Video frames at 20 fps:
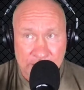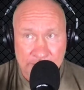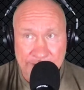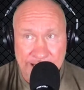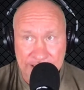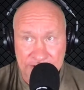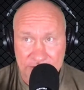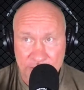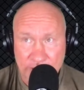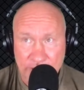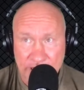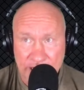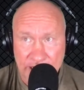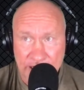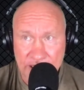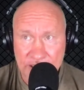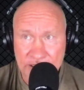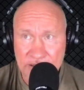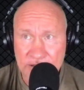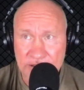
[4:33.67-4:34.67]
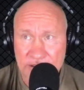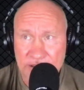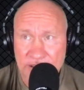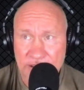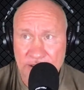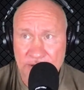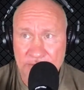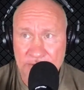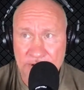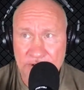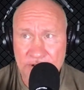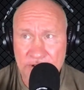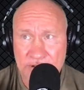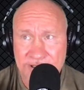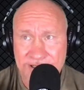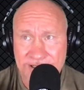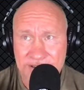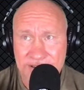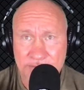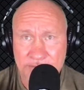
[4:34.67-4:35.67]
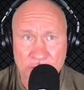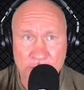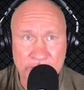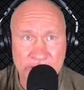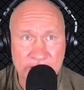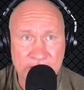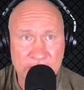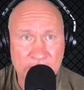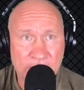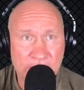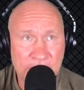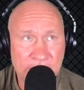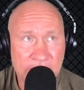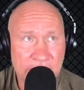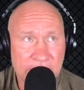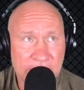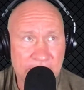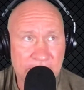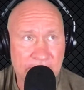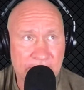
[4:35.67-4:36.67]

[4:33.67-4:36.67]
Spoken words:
Passed away, I guess about a week ago.